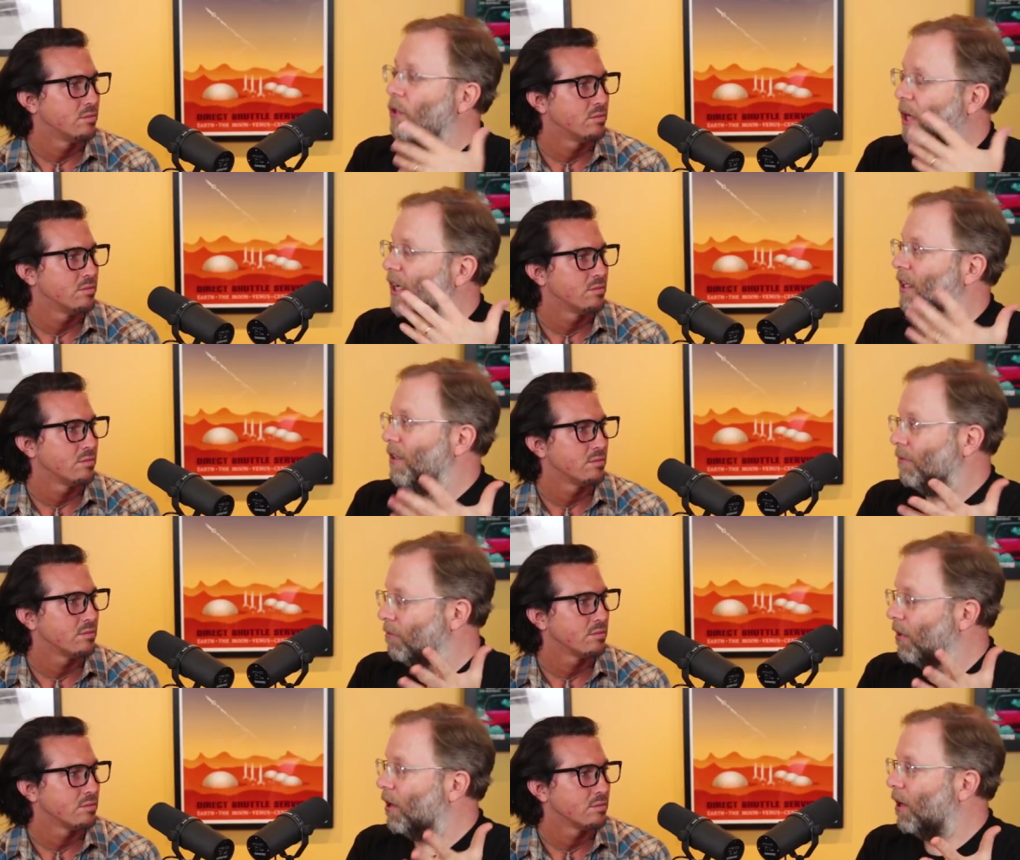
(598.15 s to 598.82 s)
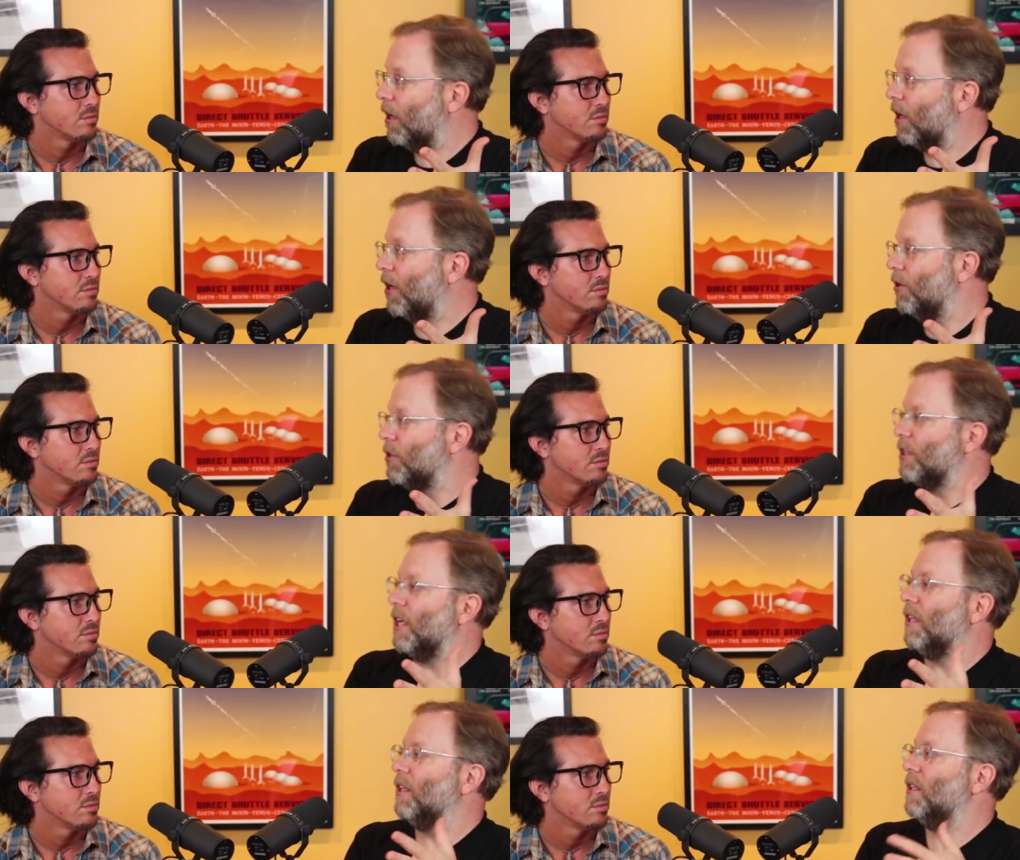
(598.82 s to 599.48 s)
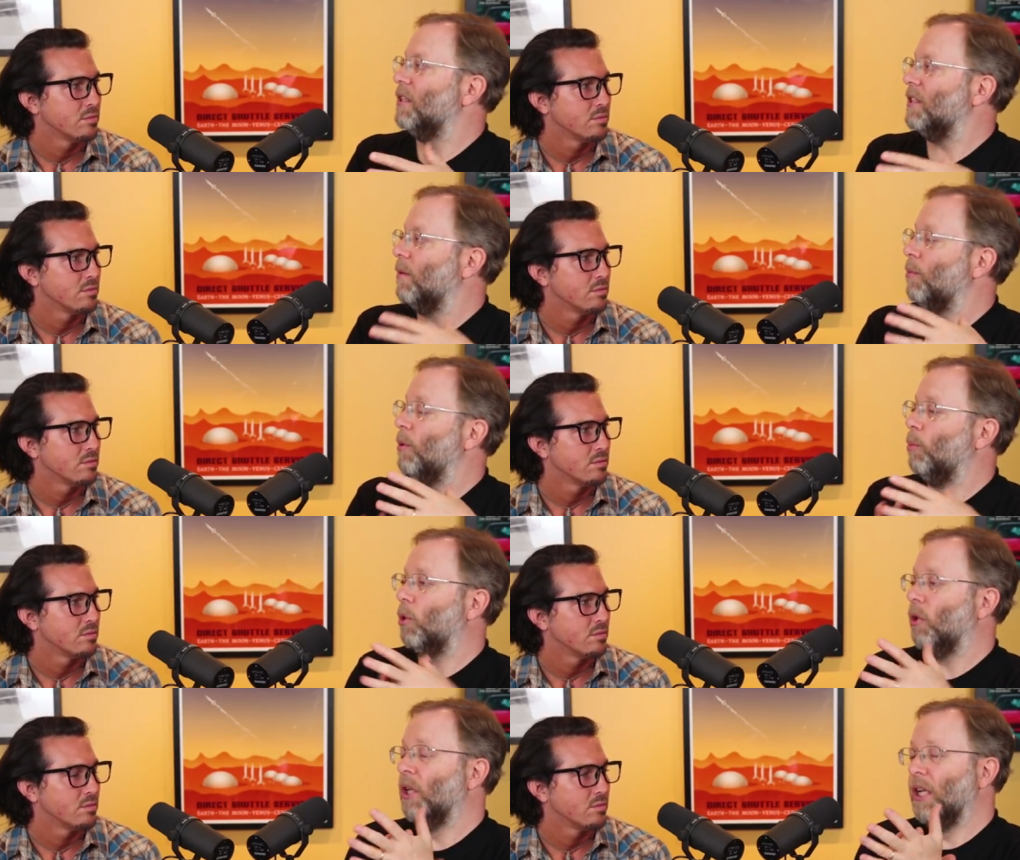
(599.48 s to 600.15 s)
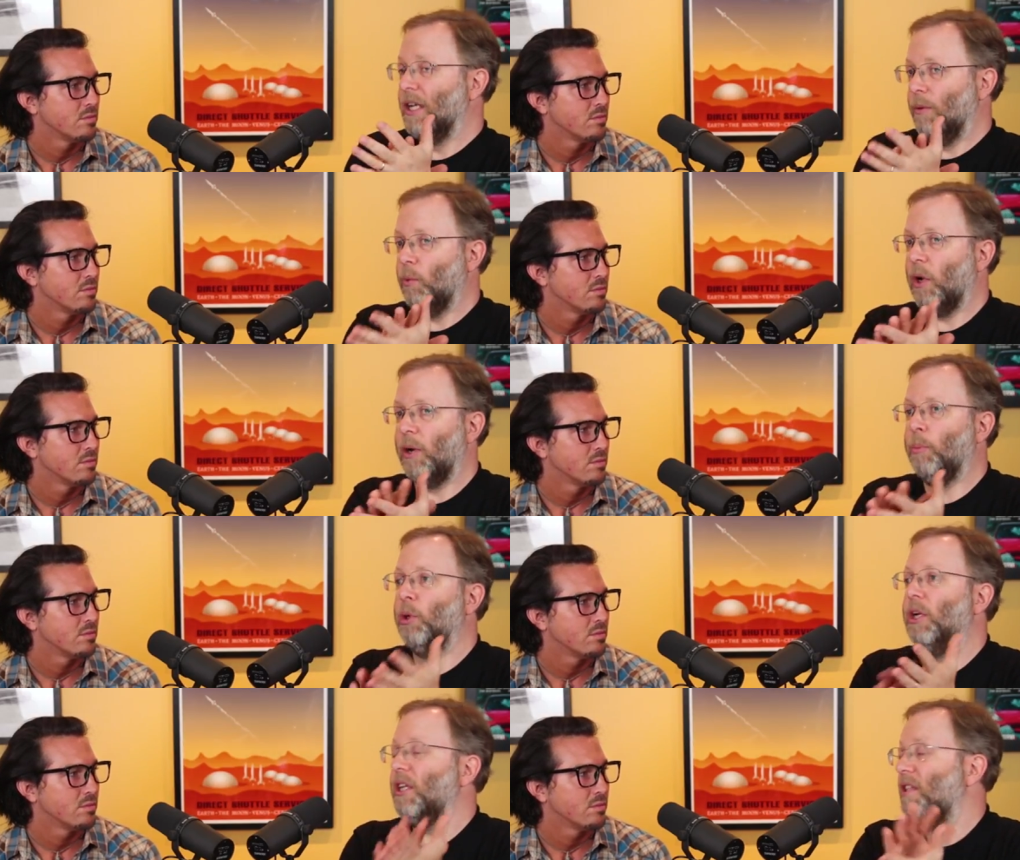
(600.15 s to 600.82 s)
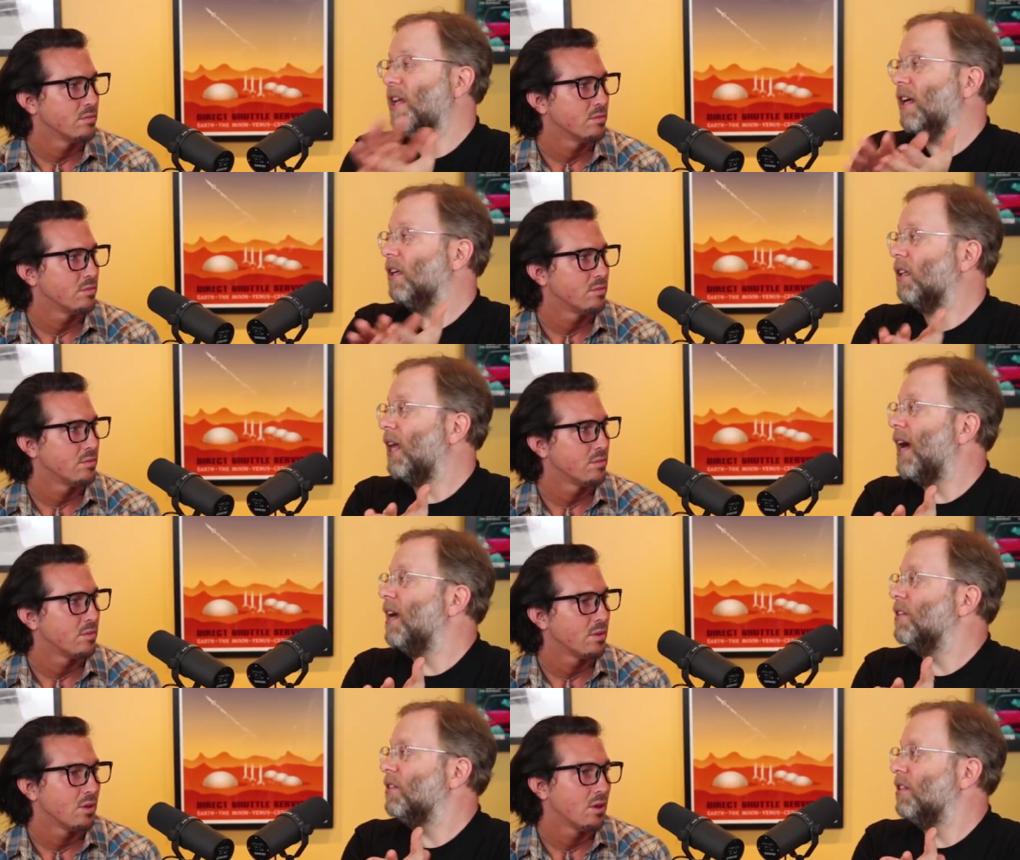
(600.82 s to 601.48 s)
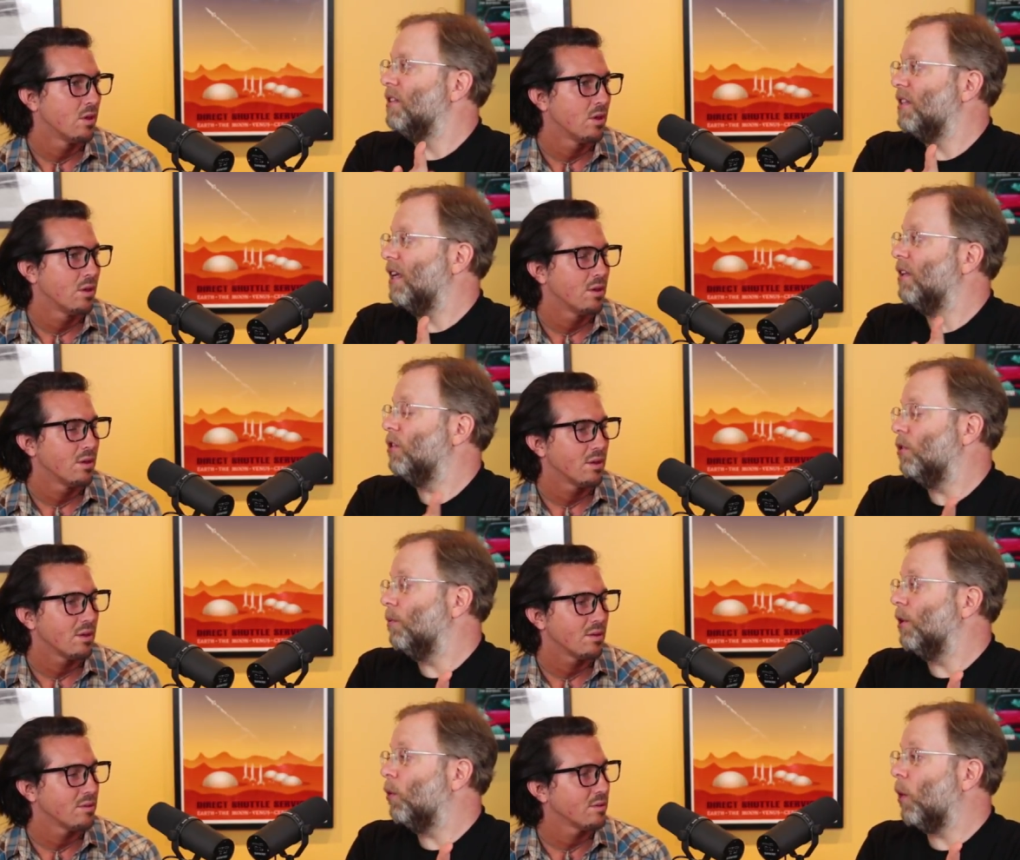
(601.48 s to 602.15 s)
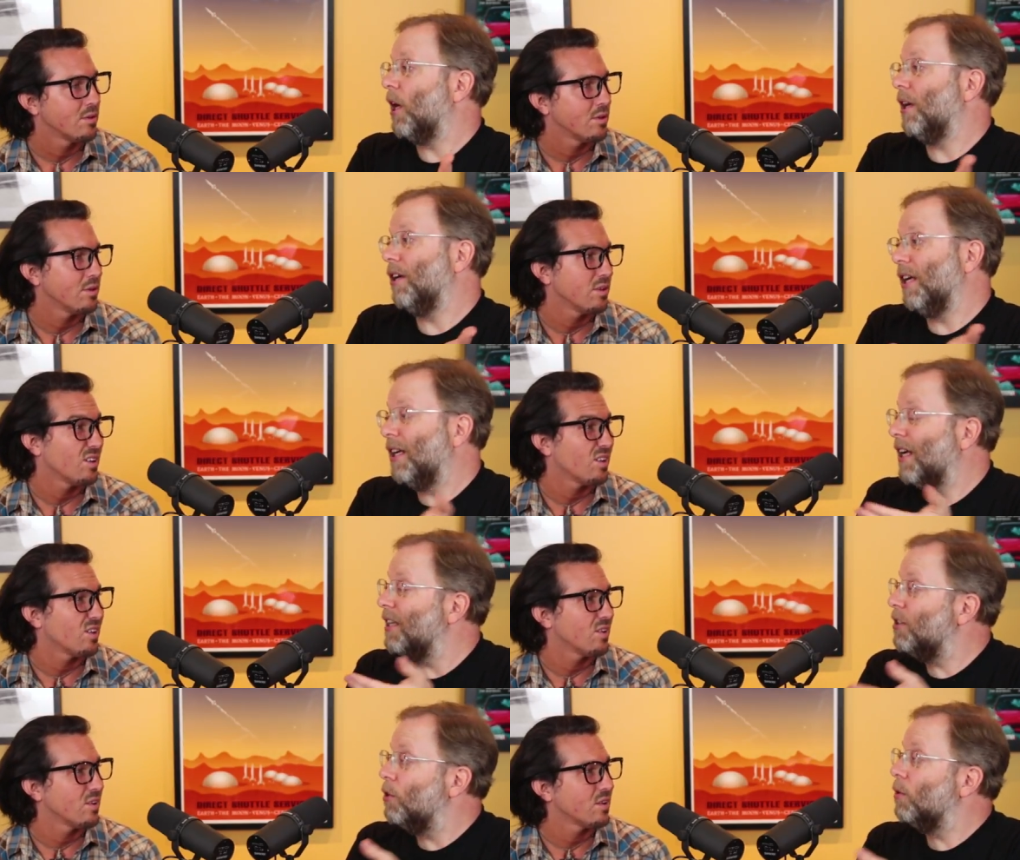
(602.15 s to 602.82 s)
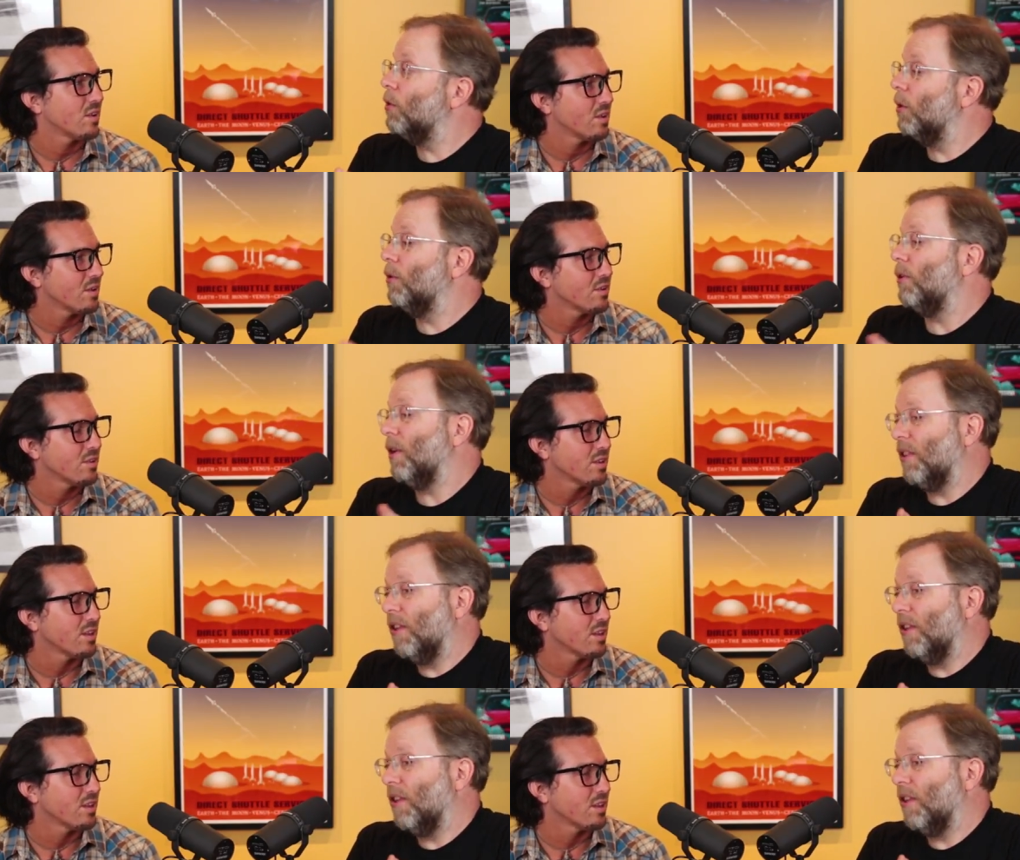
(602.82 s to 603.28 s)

Speaker 1: so I can understand that some people want to put it in that class and say that it should be quieter. And I do agree with you.